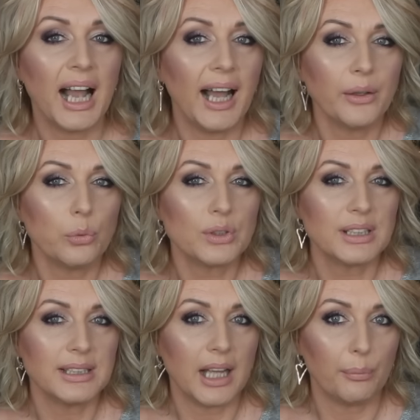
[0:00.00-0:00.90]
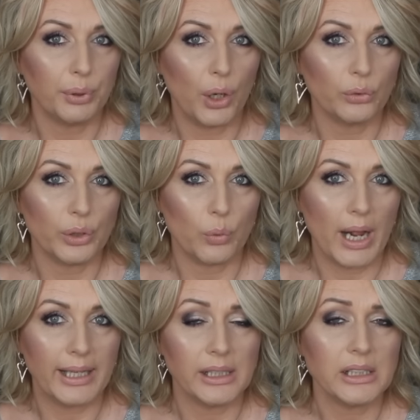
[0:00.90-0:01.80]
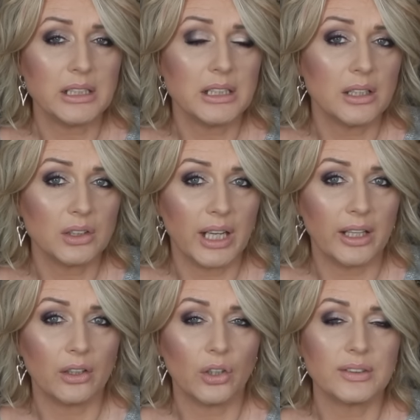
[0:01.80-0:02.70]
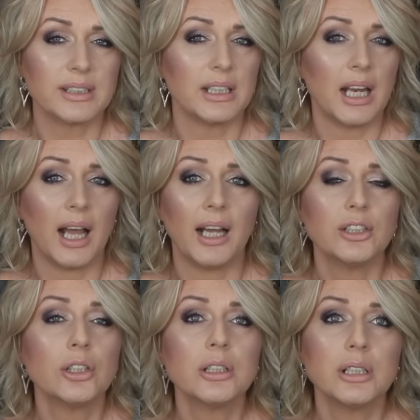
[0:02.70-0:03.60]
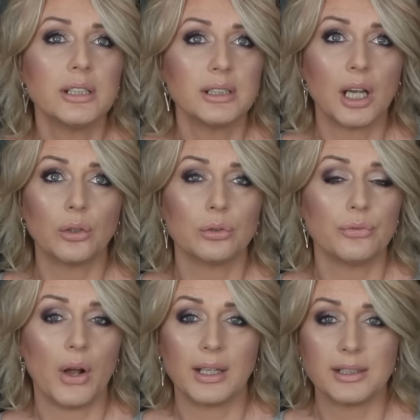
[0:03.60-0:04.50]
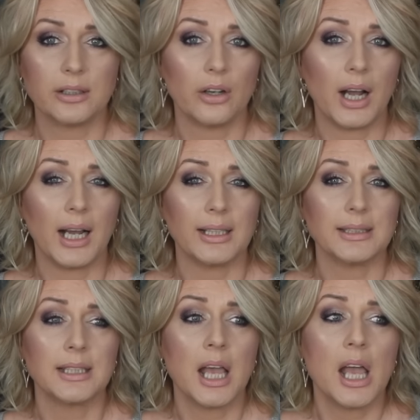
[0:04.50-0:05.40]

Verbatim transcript: I wasn't that blown away. It's okay concealer. I don't think it's that good for under your eyes.